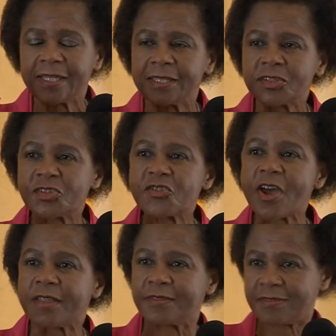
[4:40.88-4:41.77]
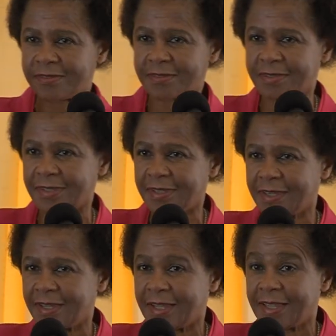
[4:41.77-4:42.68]
strengths
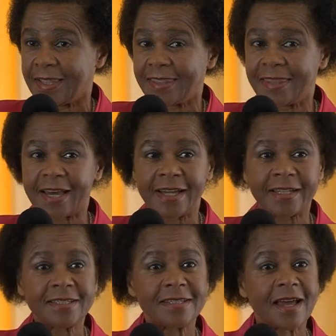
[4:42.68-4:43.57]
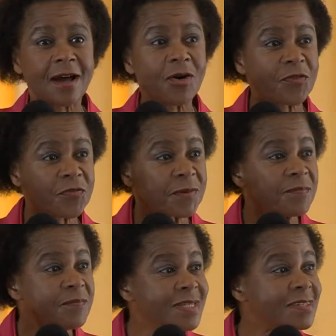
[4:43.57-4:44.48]
that are
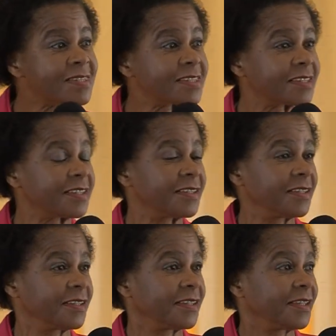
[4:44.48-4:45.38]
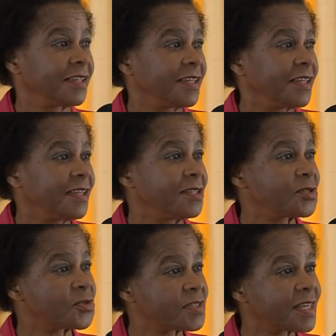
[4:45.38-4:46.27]
often missing in
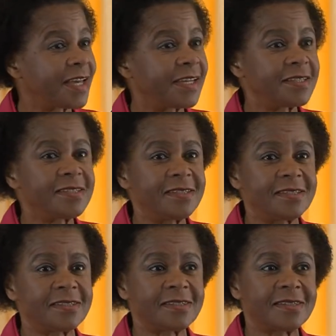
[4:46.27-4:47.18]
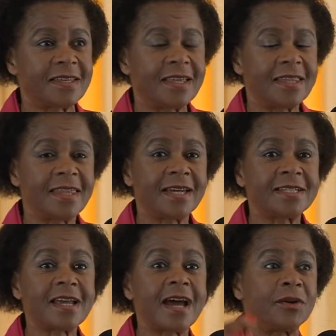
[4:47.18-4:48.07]
societies
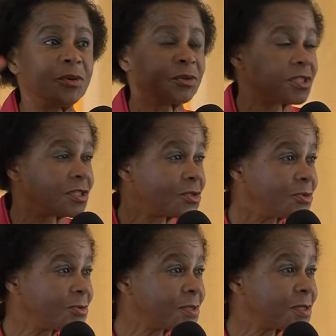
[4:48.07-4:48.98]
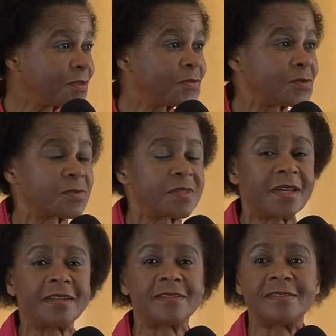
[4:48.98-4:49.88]
that are not inclusive,
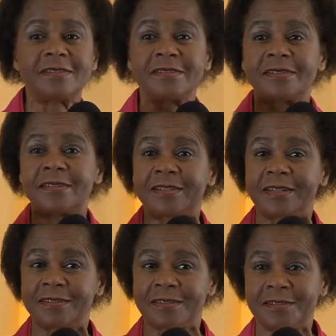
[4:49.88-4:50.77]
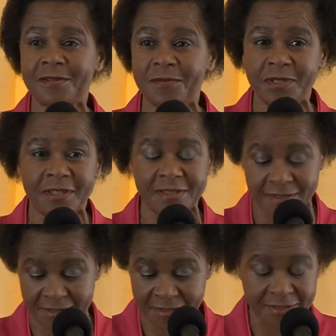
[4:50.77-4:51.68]
societies that are
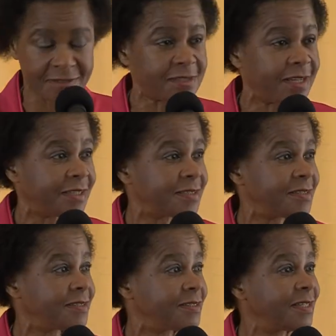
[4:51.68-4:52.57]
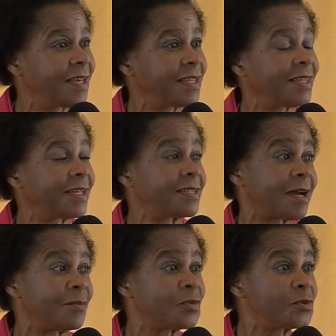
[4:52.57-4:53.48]
discriminatory, societies that
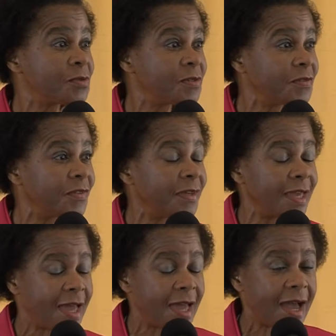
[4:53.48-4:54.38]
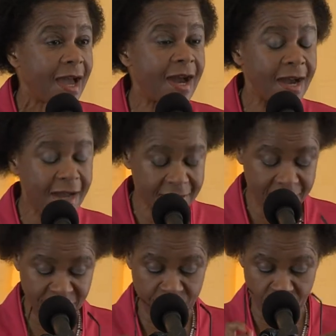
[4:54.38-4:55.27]
are abusive, are
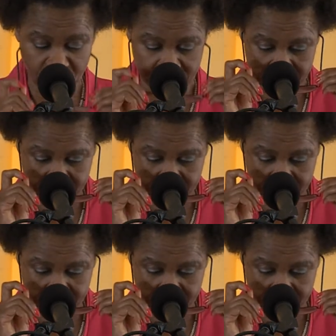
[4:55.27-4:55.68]
the following.